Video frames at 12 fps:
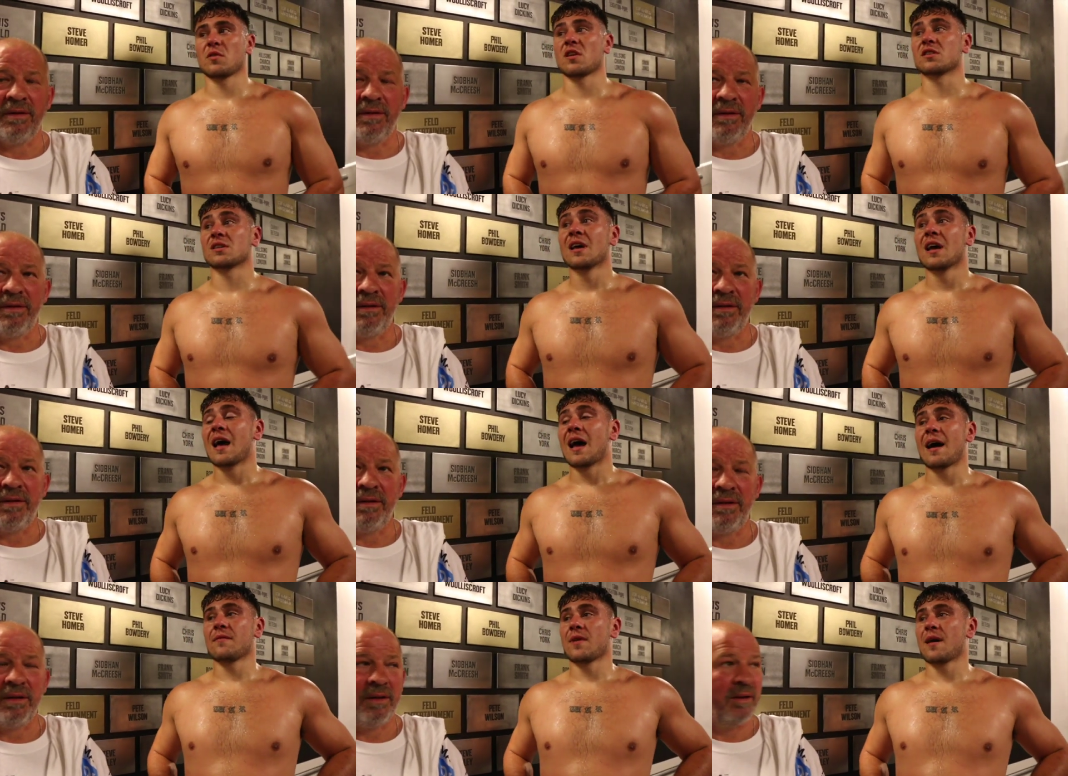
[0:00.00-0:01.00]
Speaker 1: be honest,
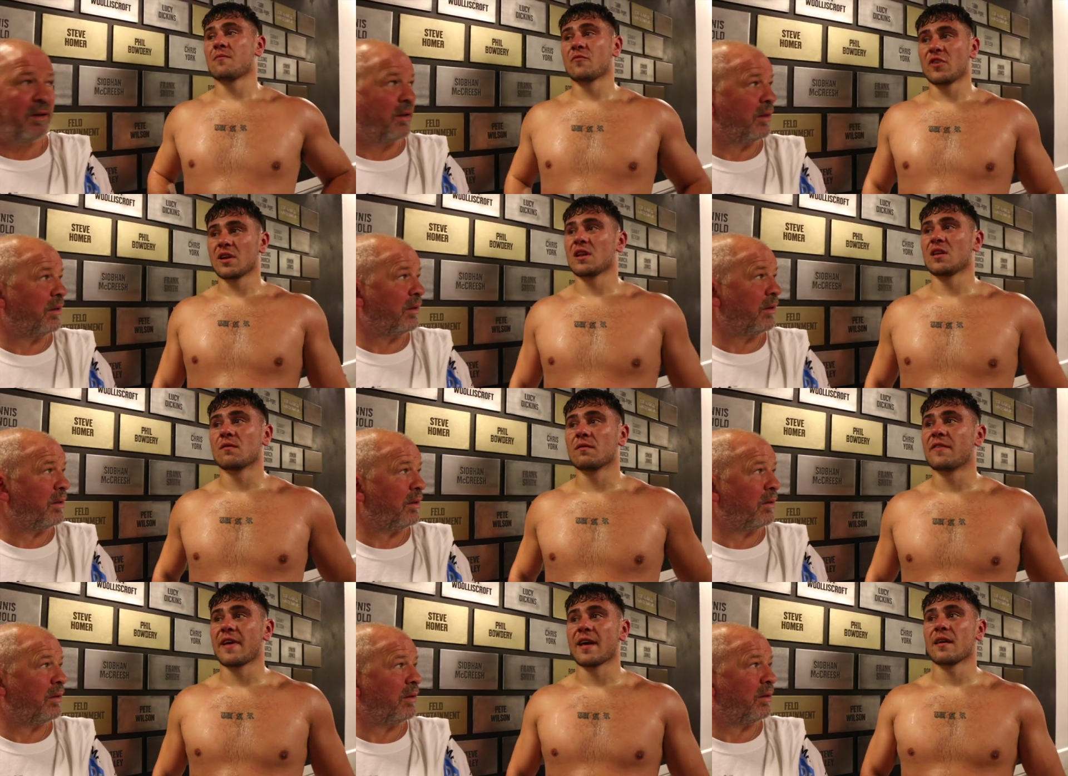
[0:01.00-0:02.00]
I'm I'm really
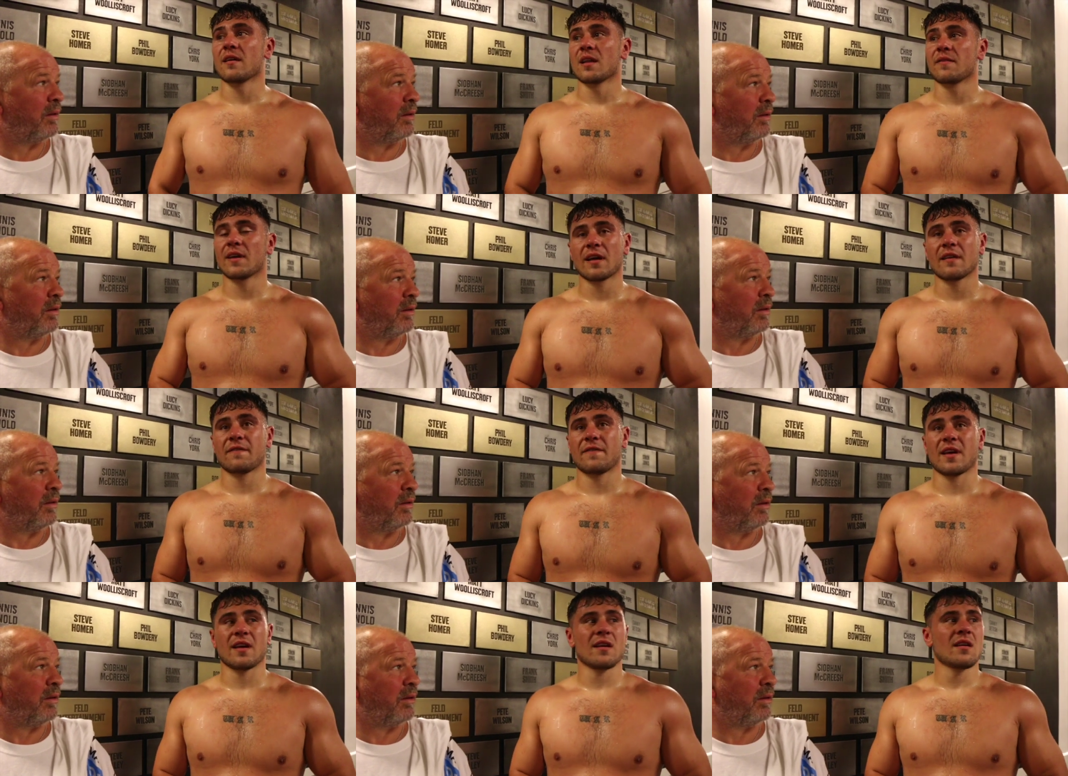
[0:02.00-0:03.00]
unfit. And if I get
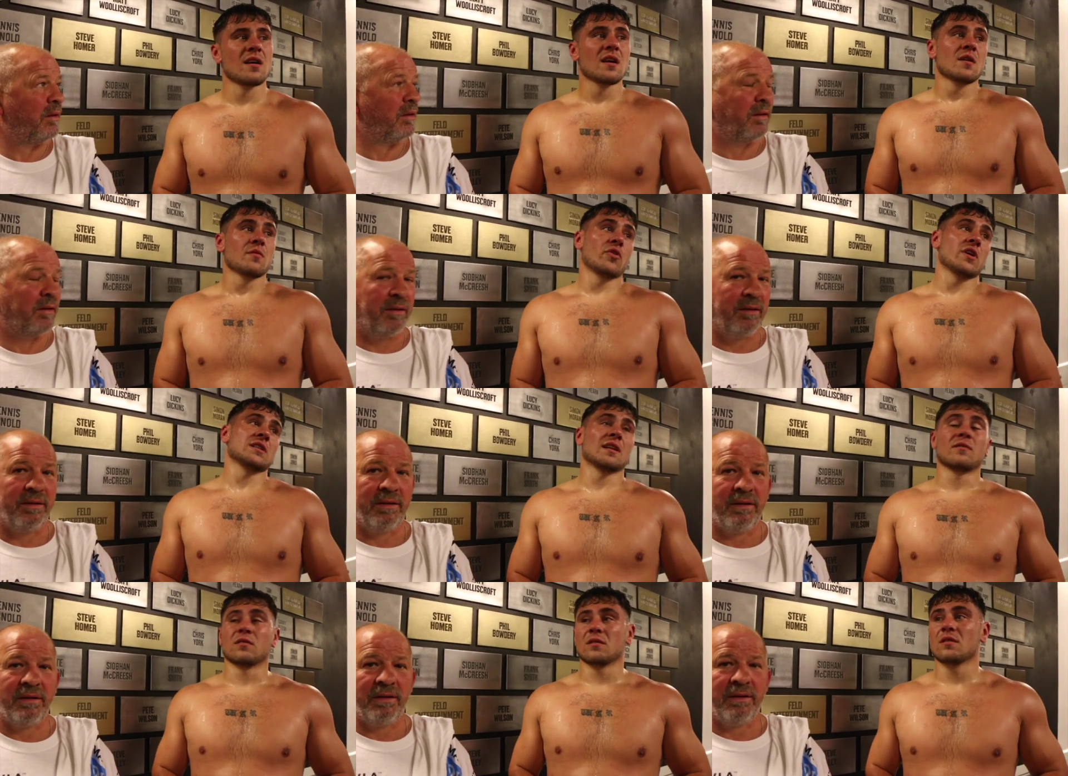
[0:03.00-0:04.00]
fit, British
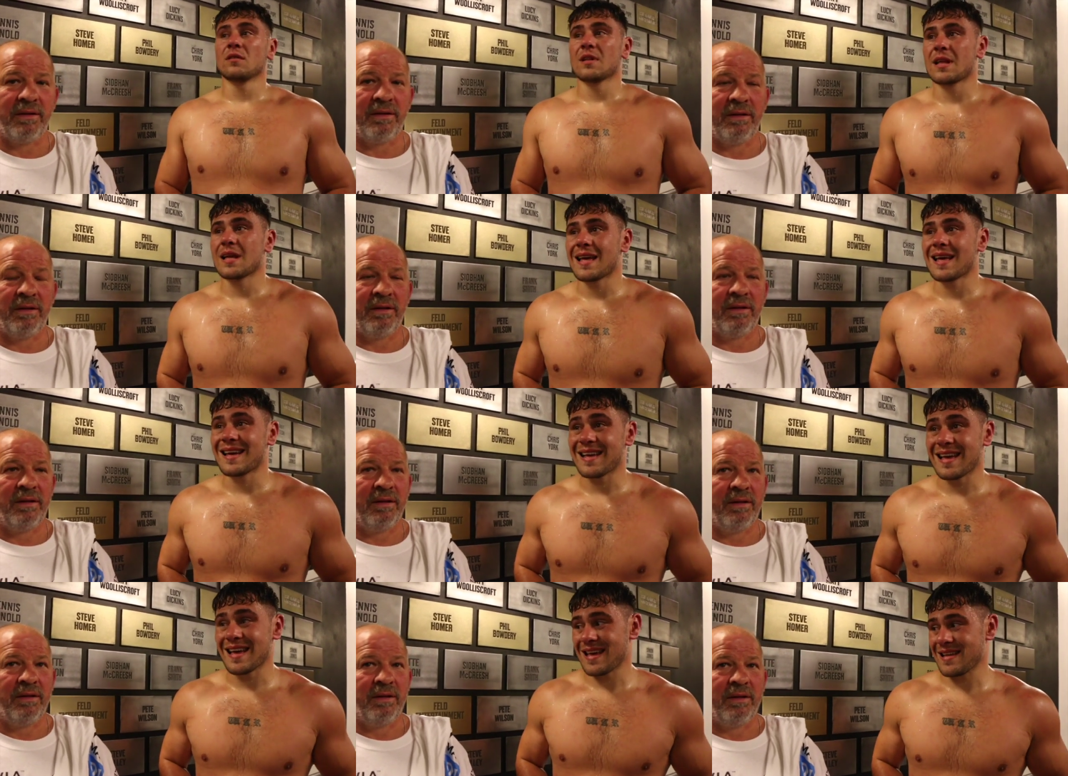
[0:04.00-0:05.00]
level
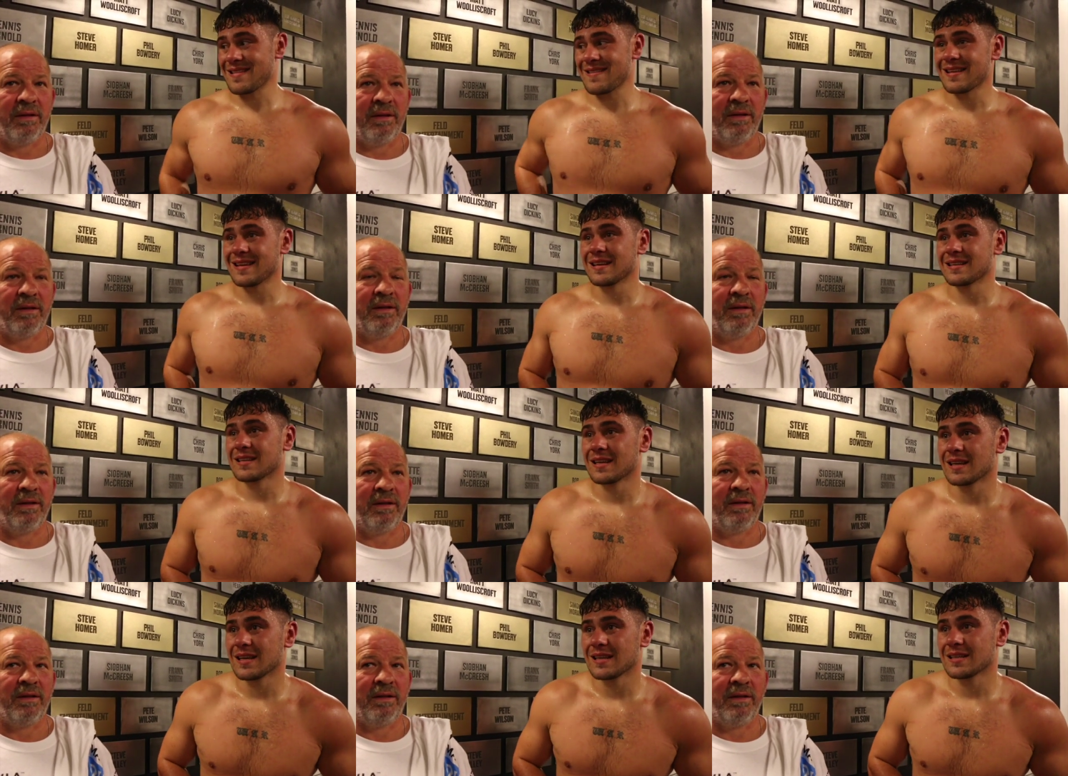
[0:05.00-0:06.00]
is
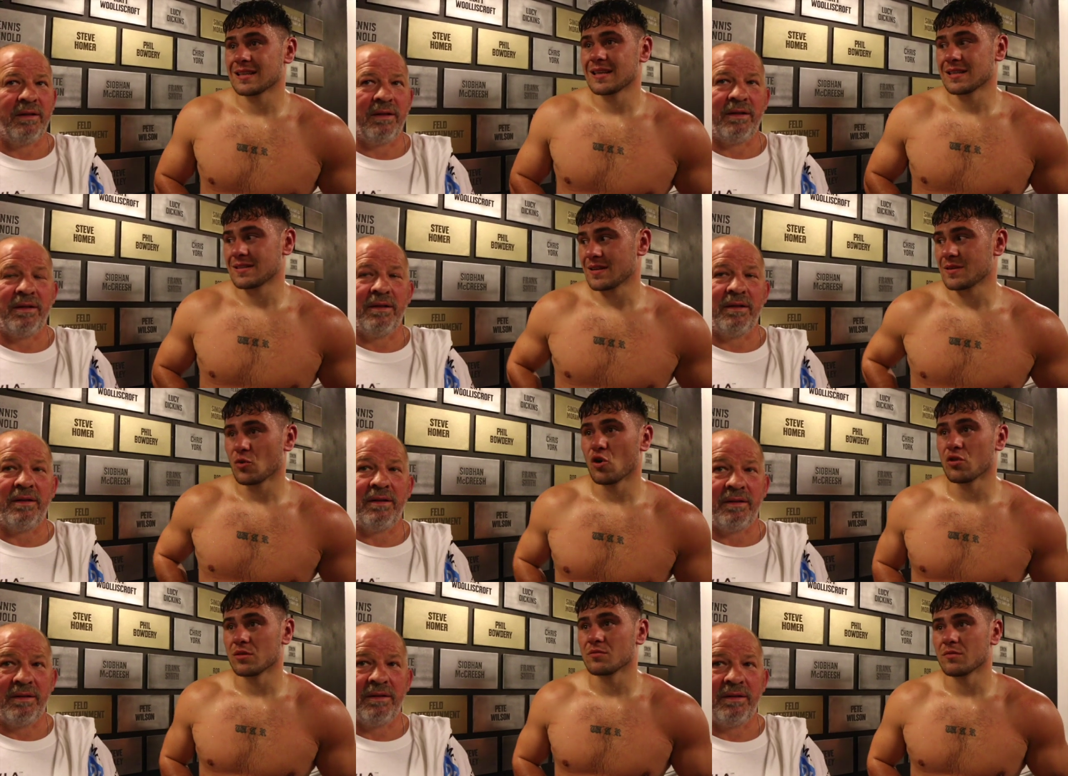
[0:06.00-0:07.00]
a is, is,
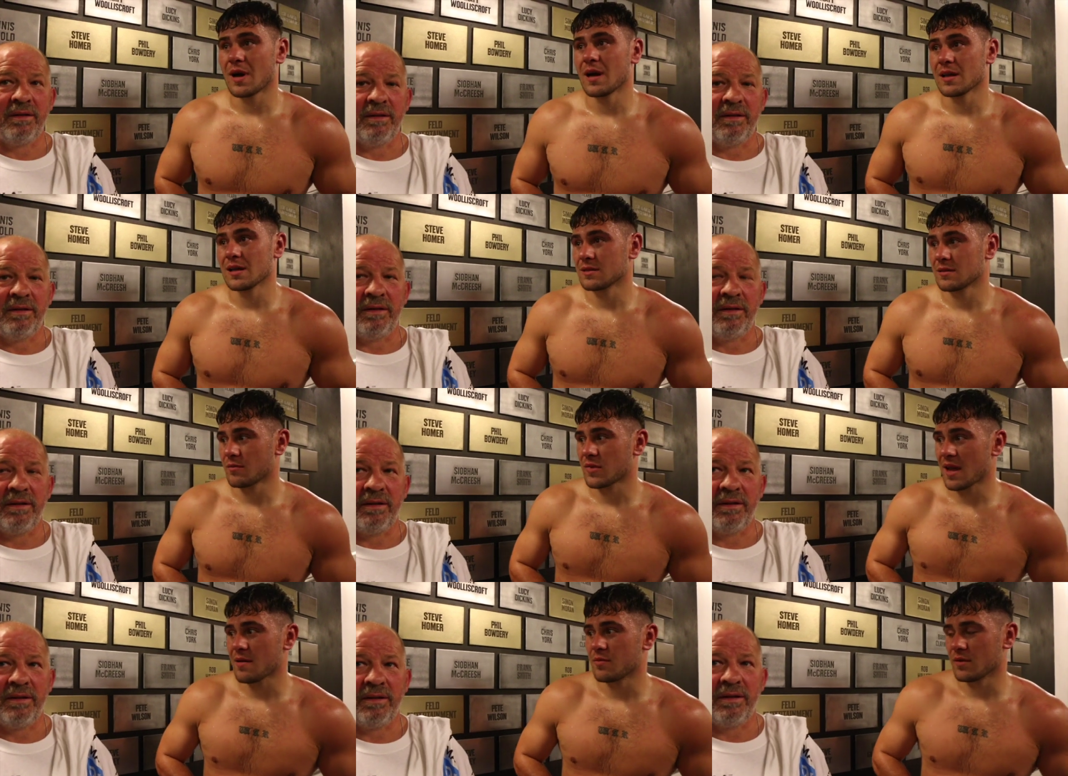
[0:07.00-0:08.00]
more than my is I'm
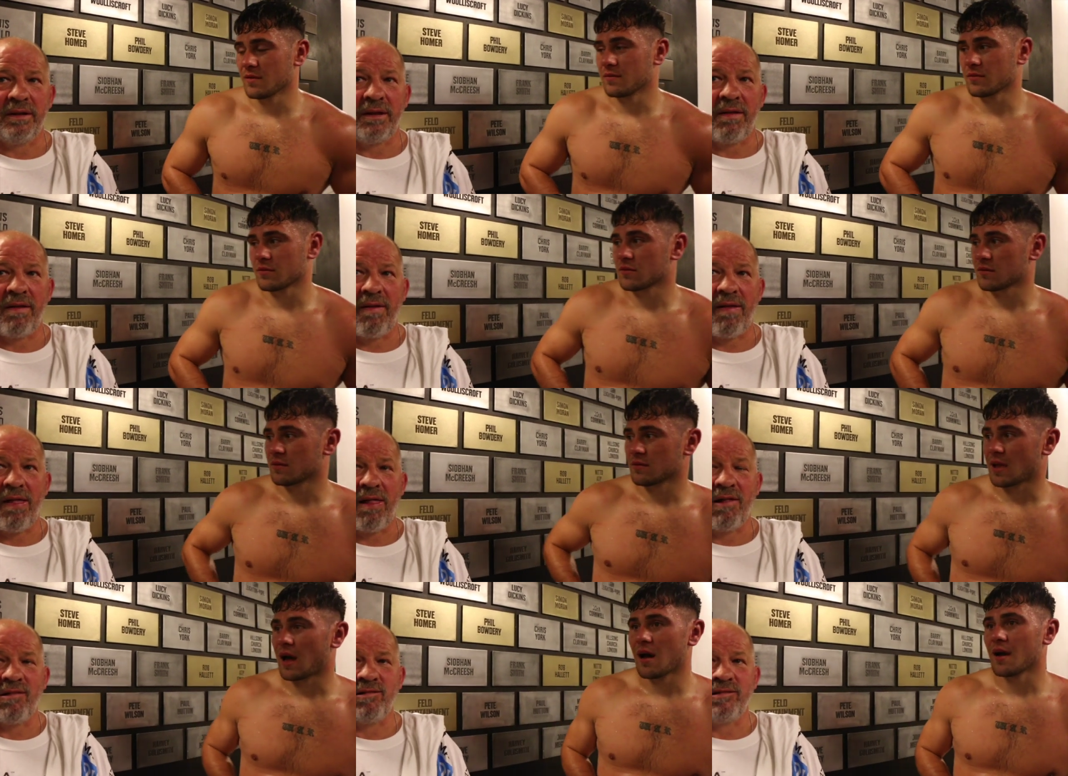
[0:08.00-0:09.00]
capable of
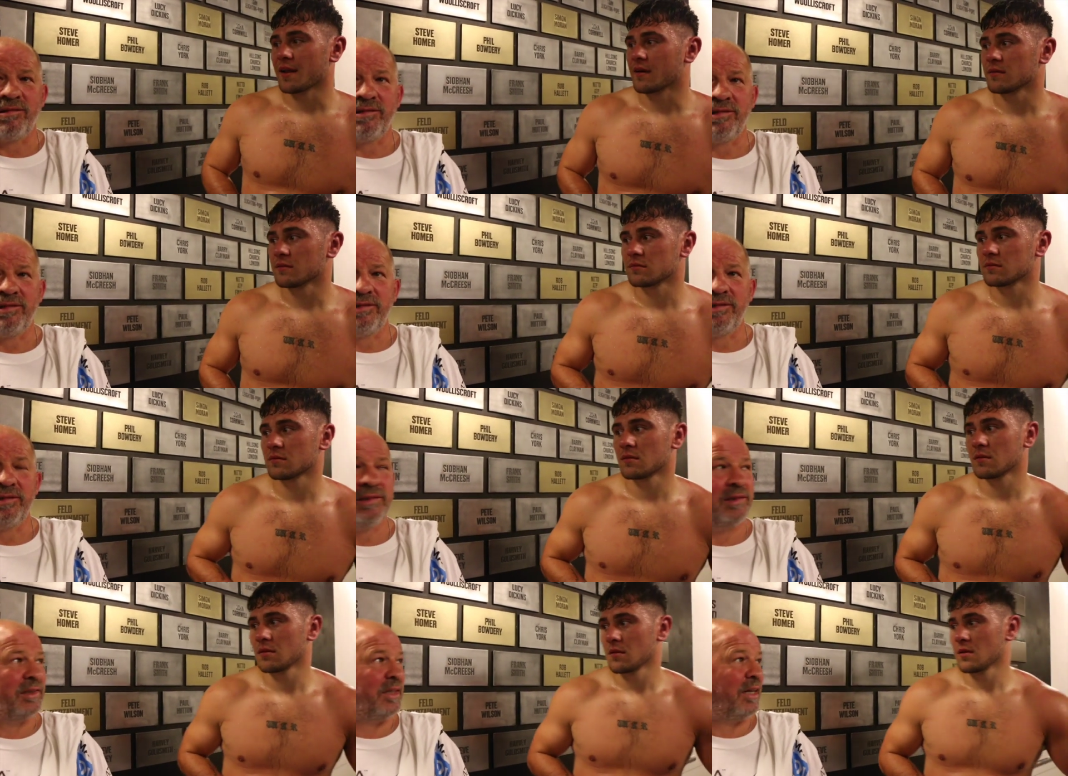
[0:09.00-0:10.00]
that armour.
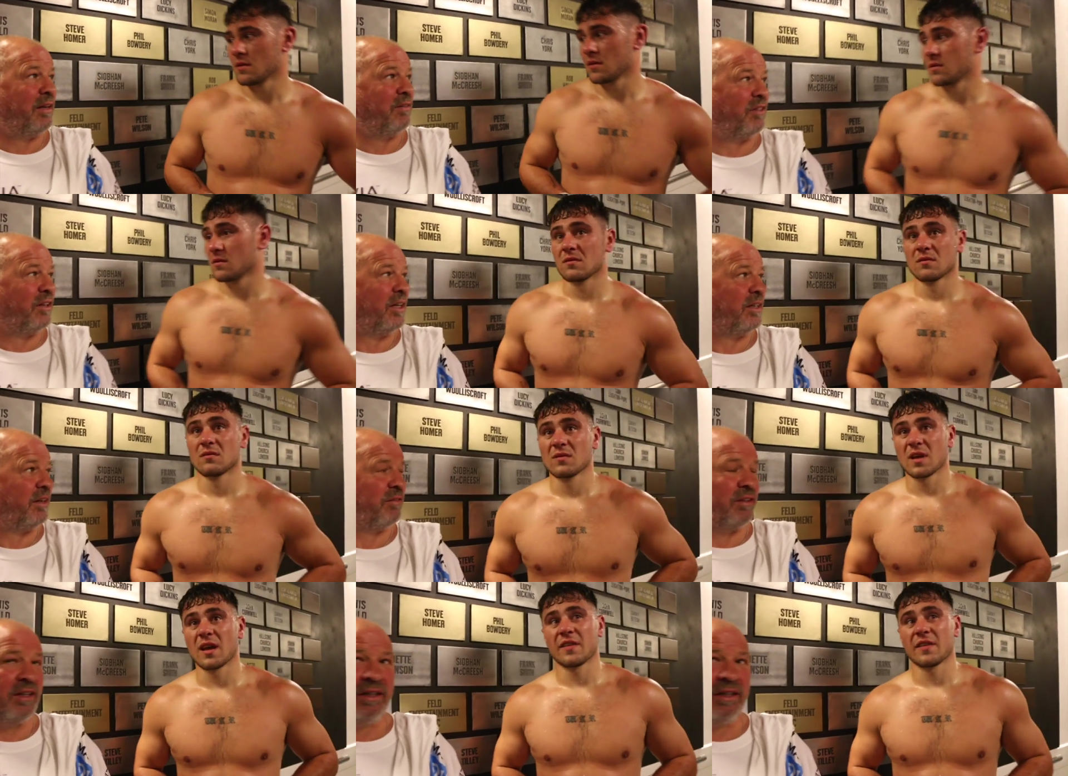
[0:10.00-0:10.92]
Yeah, definitely. Yeah, definitely. Yeah,